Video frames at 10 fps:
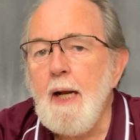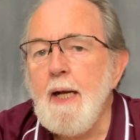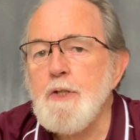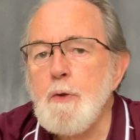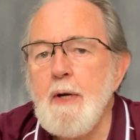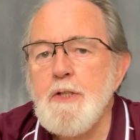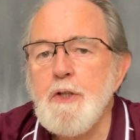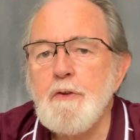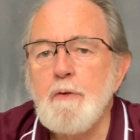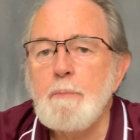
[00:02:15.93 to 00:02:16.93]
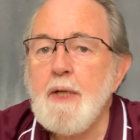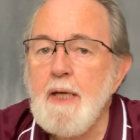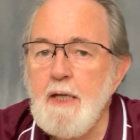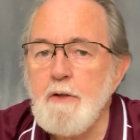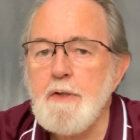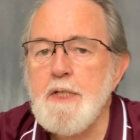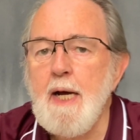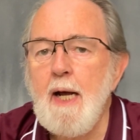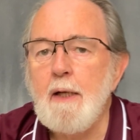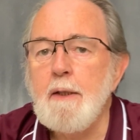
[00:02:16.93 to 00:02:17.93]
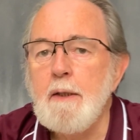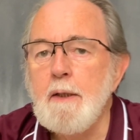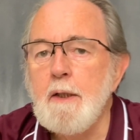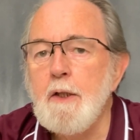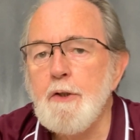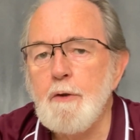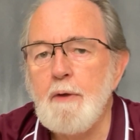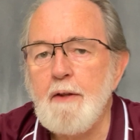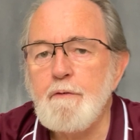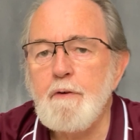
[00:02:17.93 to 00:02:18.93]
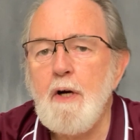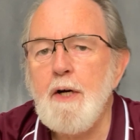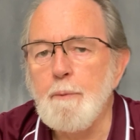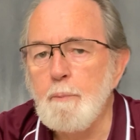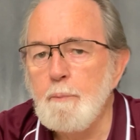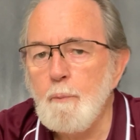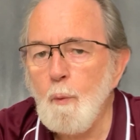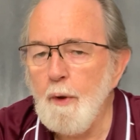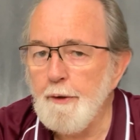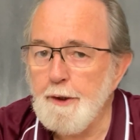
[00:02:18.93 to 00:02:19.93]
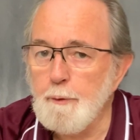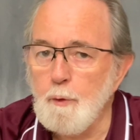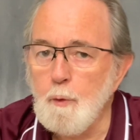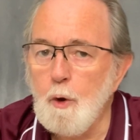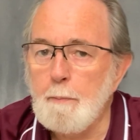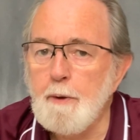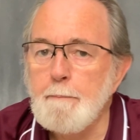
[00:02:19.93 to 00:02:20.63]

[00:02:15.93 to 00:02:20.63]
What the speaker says: and stretches from here in Tallaght to Rathfarnham, where I grew up.